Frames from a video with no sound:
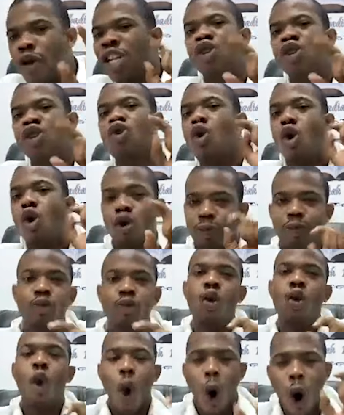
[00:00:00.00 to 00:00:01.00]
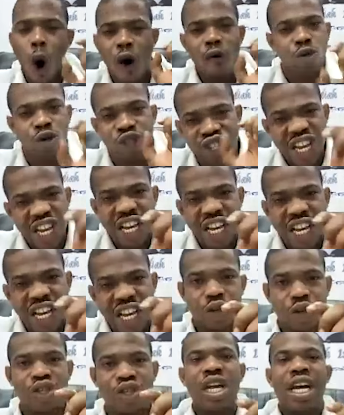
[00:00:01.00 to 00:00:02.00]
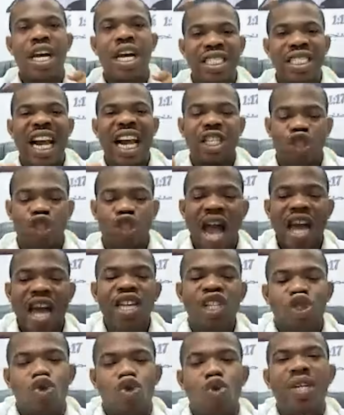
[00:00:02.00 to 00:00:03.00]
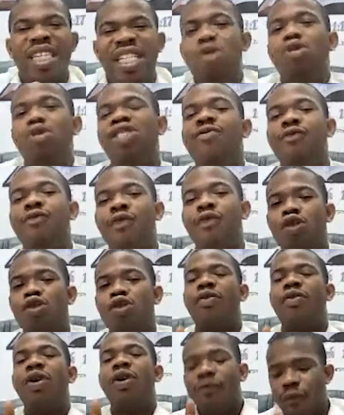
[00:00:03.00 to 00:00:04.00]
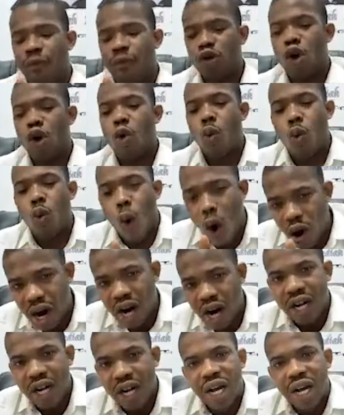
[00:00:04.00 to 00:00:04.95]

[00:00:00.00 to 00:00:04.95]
the gospel of Jesus that you are introducing for your work